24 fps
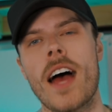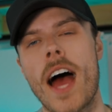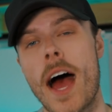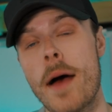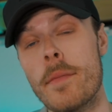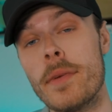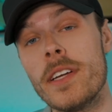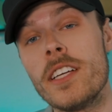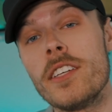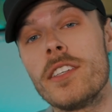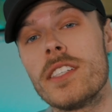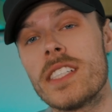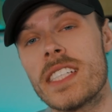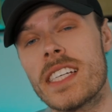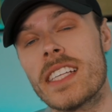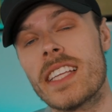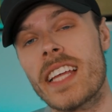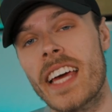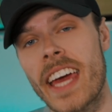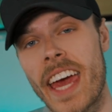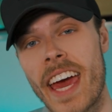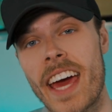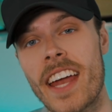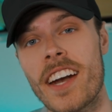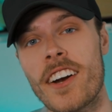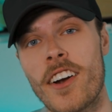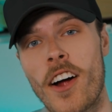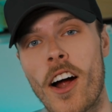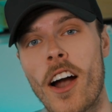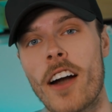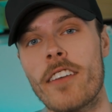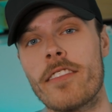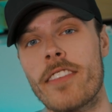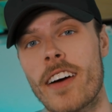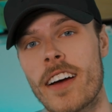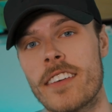I've been using the Canon
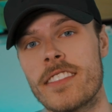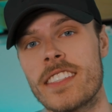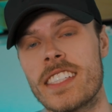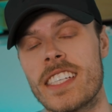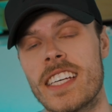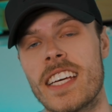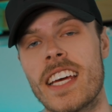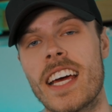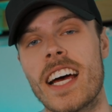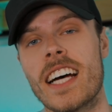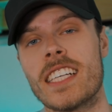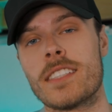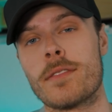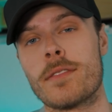R5C as